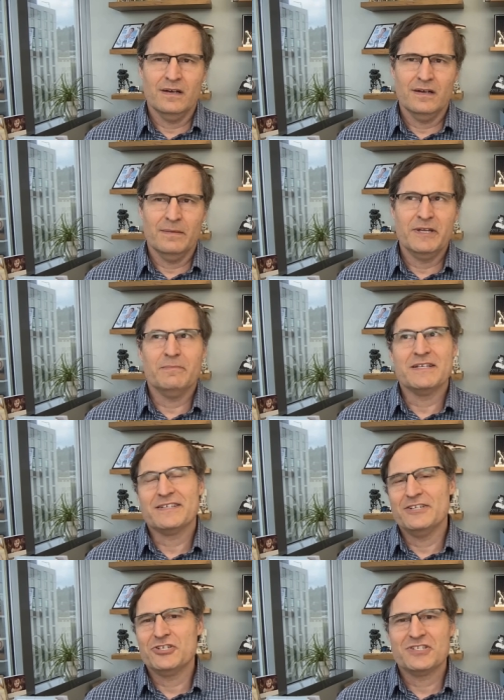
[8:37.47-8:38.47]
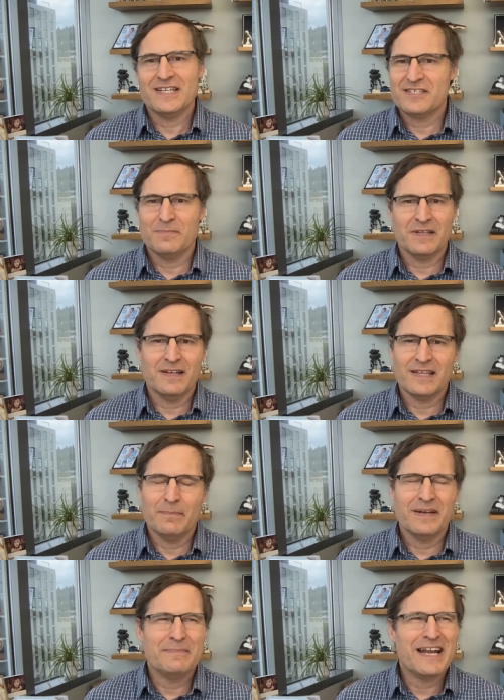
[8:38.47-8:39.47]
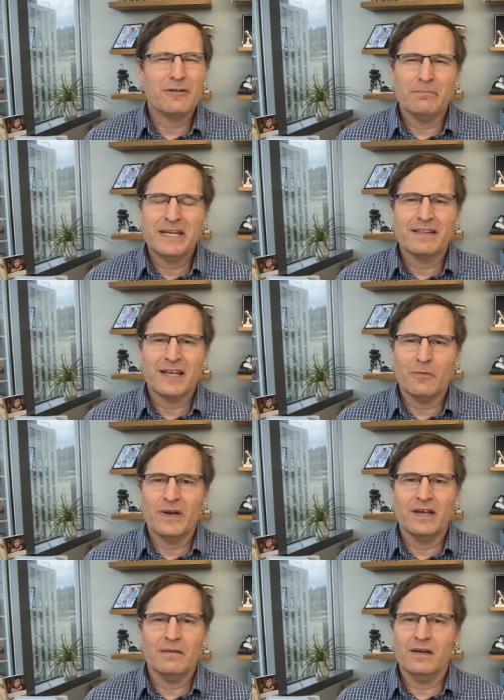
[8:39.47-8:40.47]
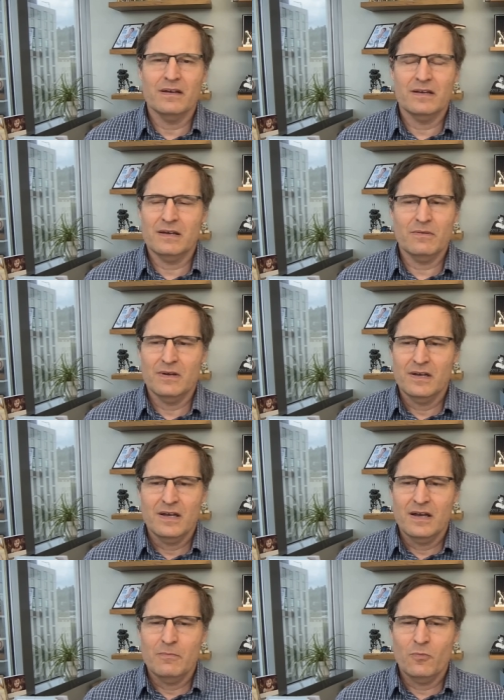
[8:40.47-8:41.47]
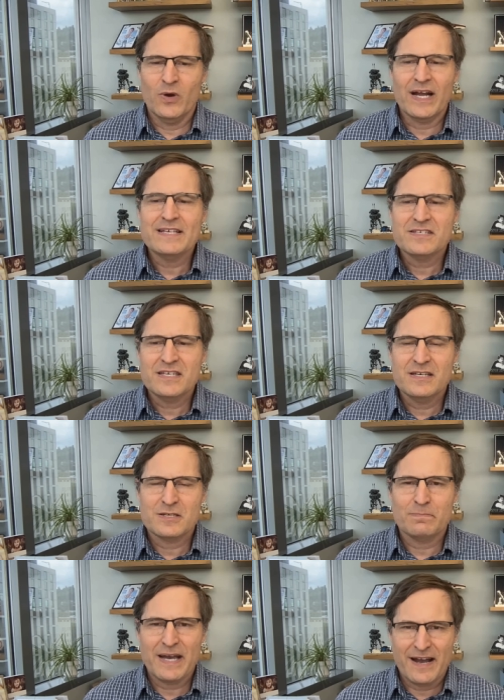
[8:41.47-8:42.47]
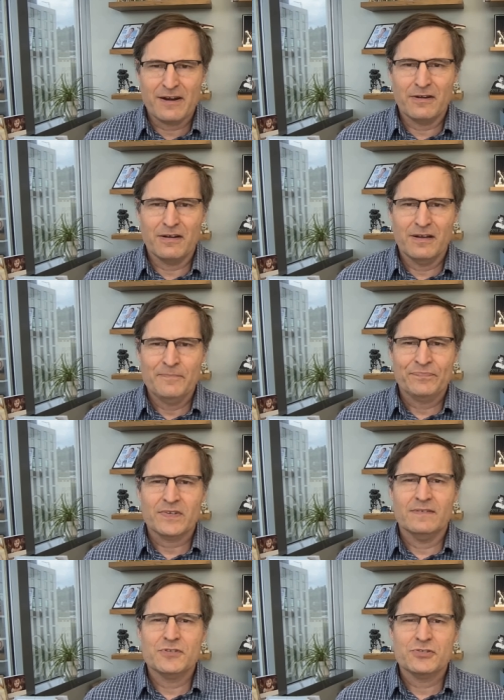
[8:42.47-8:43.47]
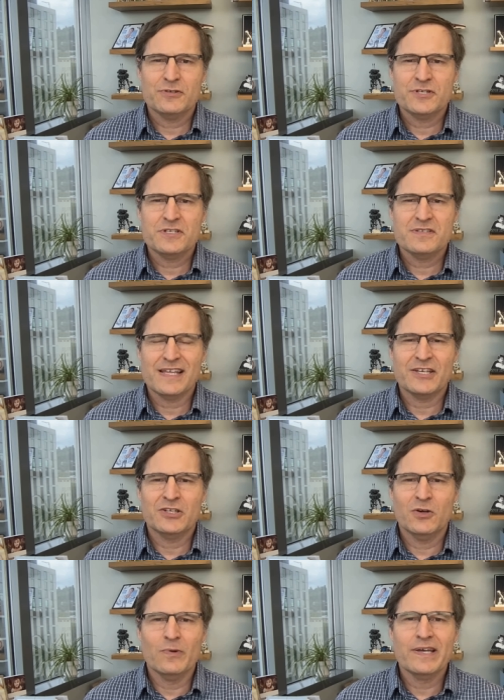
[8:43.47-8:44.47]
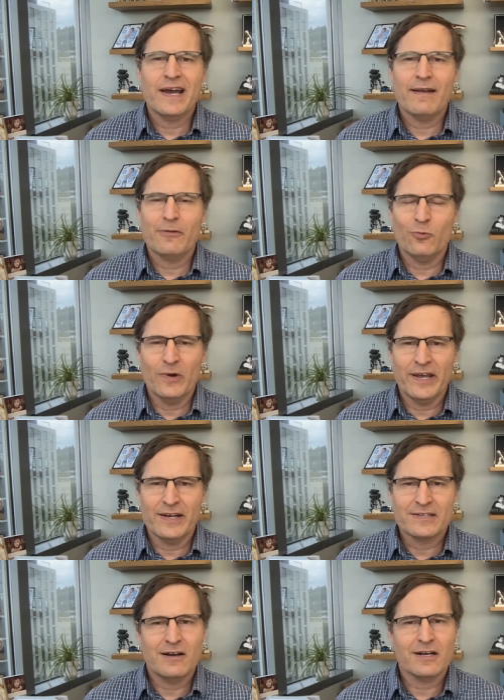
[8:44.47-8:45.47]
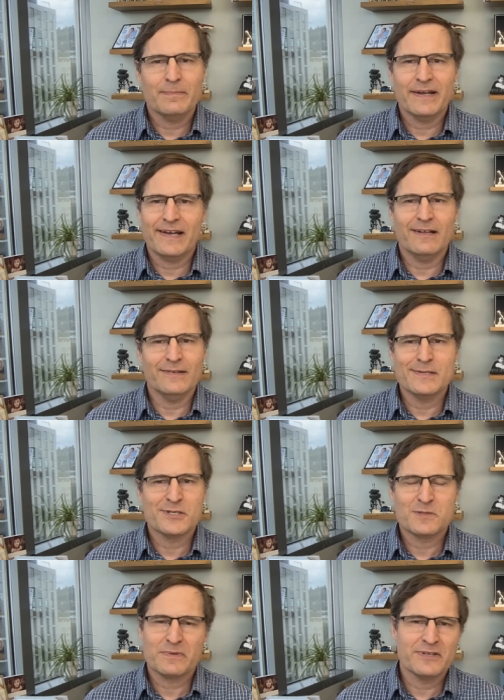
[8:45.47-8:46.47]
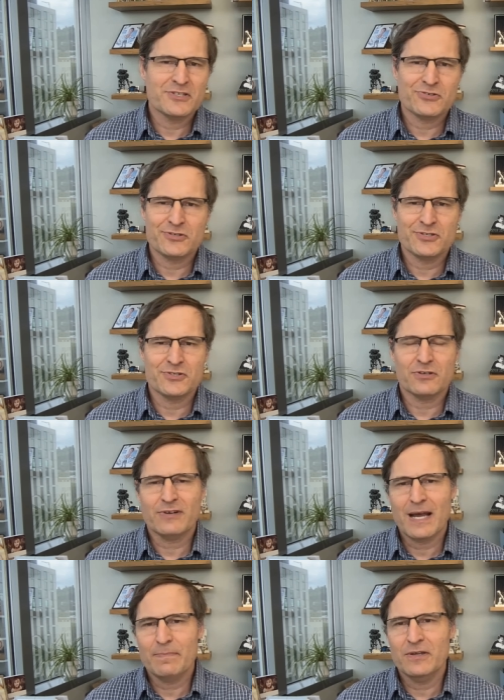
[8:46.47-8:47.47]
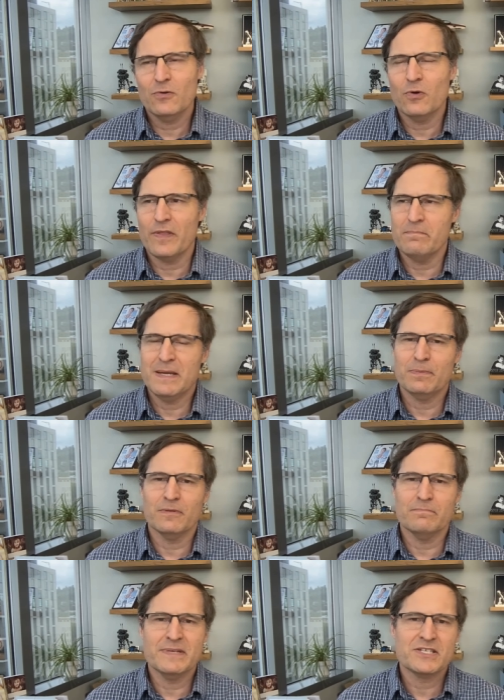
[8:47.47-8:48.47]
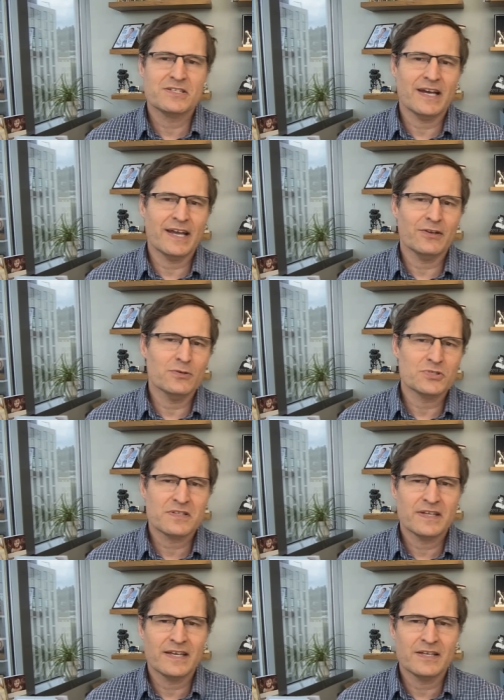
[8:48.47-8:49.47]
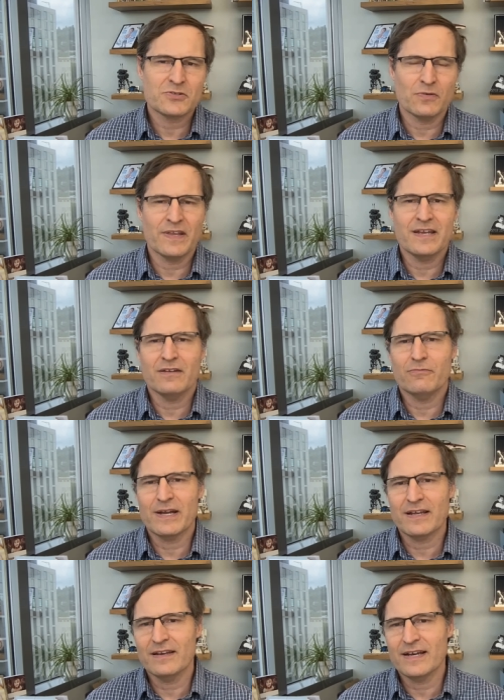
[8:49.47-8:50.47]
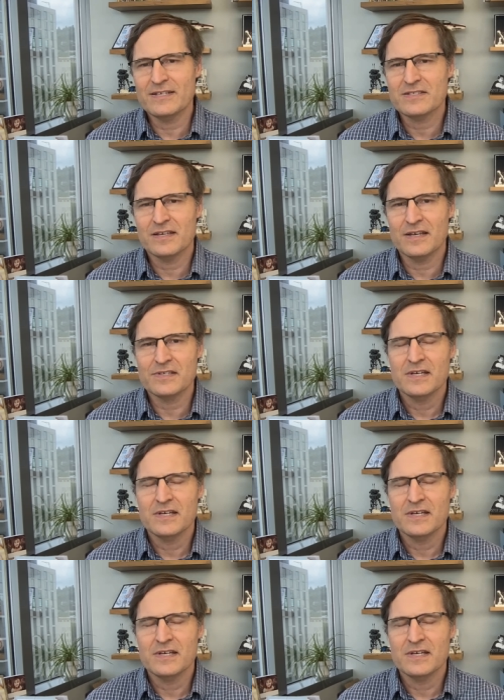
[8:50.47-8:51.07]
You might say I just said something like that, but I don't mean it that way. What I see is a pattern of surgeons like going out of their way to talk about how less experienced surgeons are crappy, or that people misdiagnosed things, or they didn't recognize things,